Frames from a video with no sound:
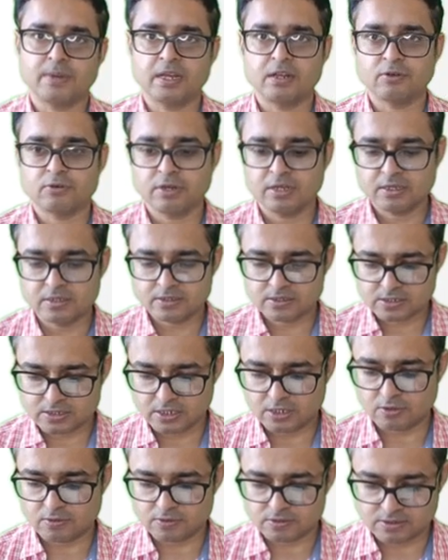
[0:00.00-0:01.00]
pyloric
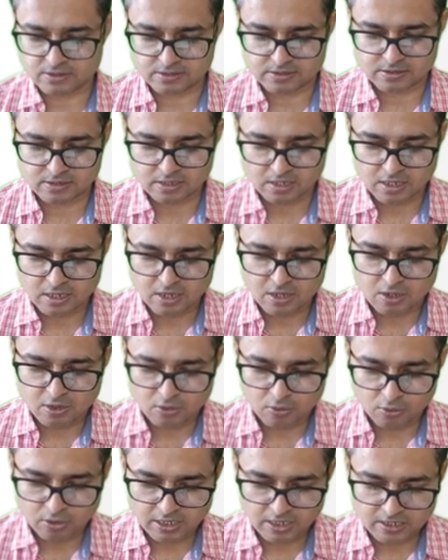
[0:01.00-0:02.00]
stenosis.
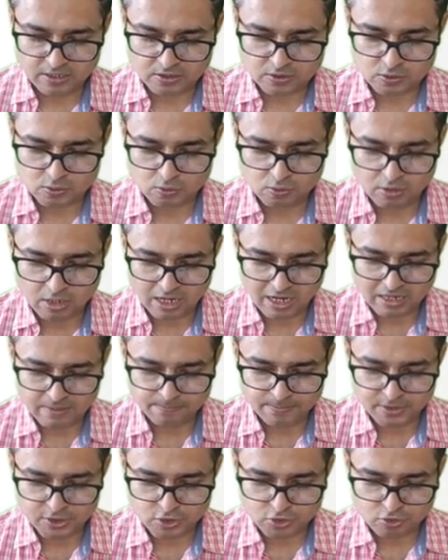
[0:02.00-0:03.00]
Okay, so
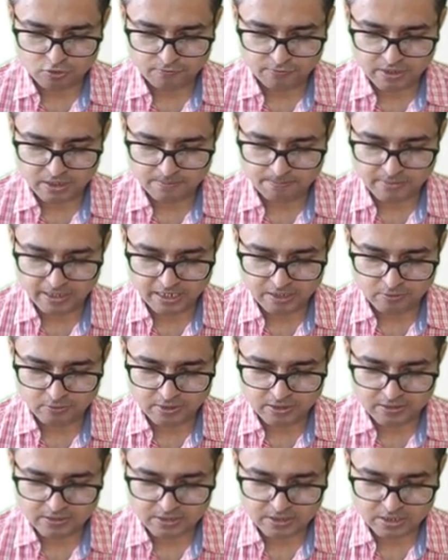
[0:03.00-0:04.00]
hypertrophic
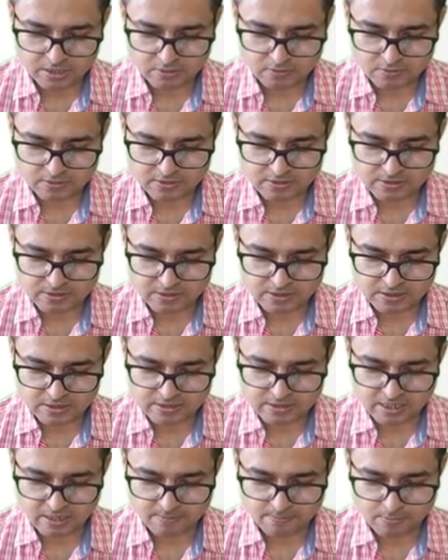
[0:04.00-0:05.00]
pyloric stenosis
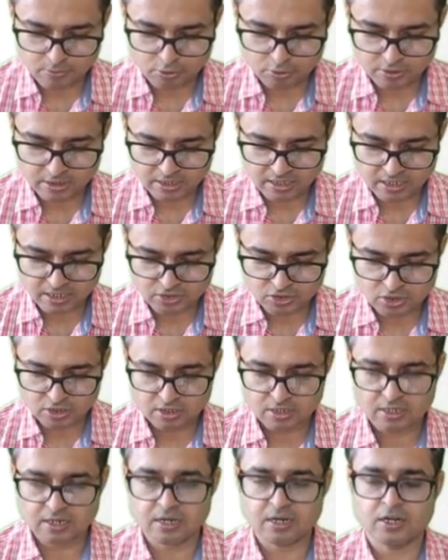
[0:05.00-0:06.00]
is the important
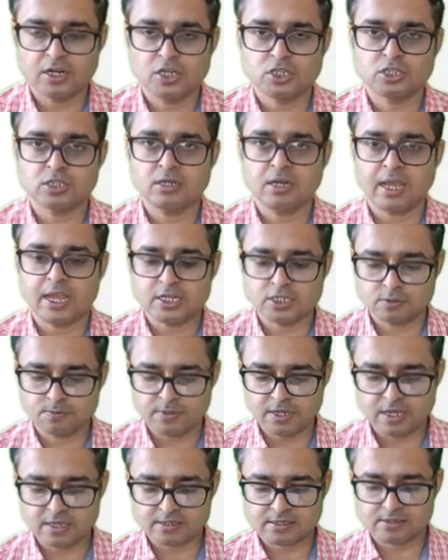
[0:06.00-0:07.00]
condition,
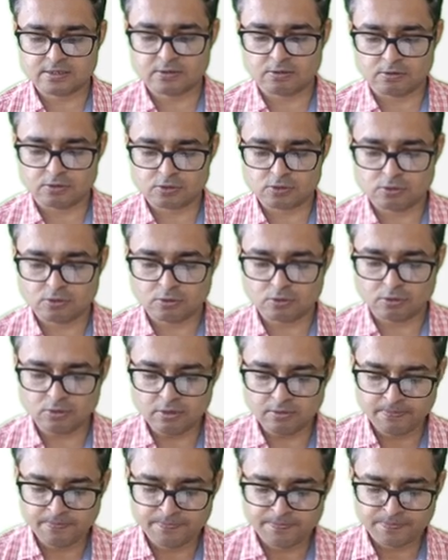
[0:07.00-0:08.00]
HPS is also
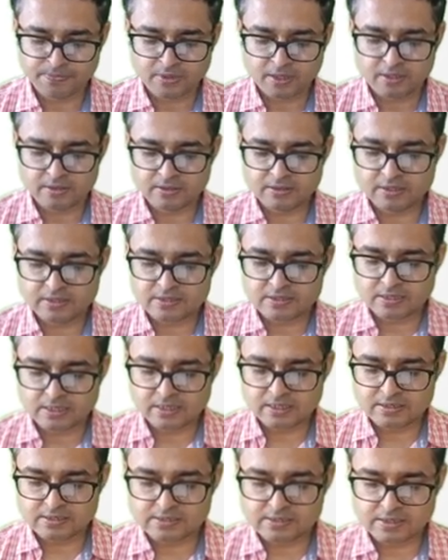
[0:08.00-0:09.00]
called. This
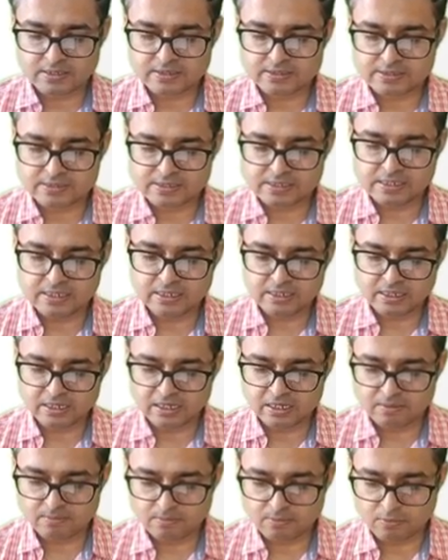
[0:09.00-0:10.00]
is seen
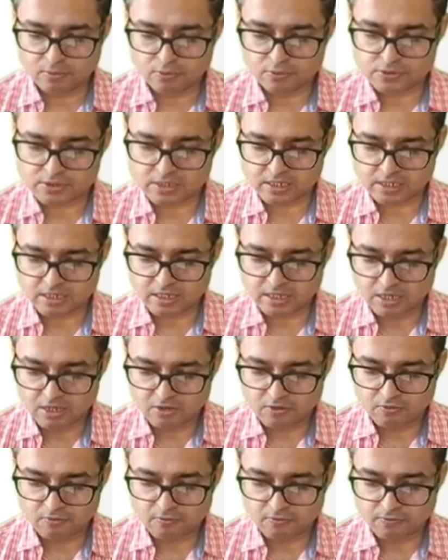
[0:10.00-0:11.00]
in mostly
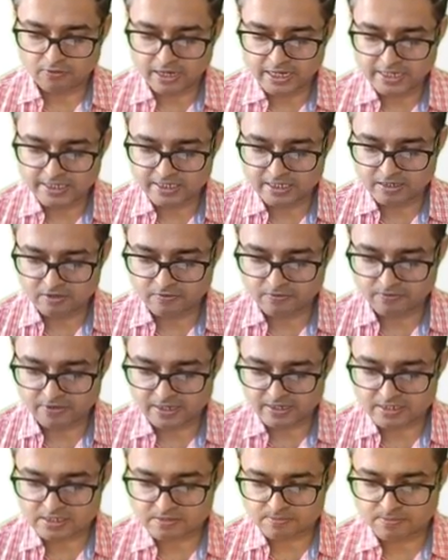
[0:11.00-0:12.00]
white
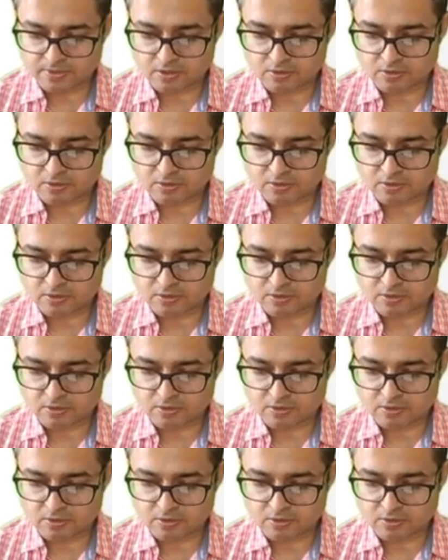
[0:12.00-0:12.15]
infants